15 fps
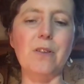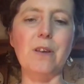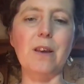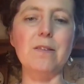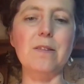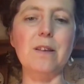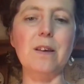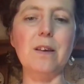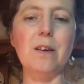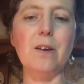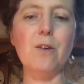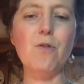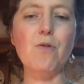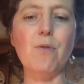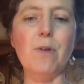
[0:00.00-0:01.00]
think is
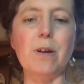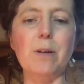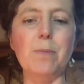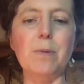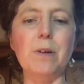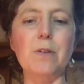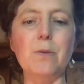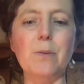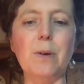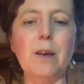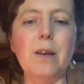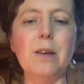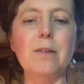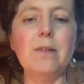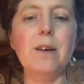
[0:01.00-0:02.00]
incredibly sweet.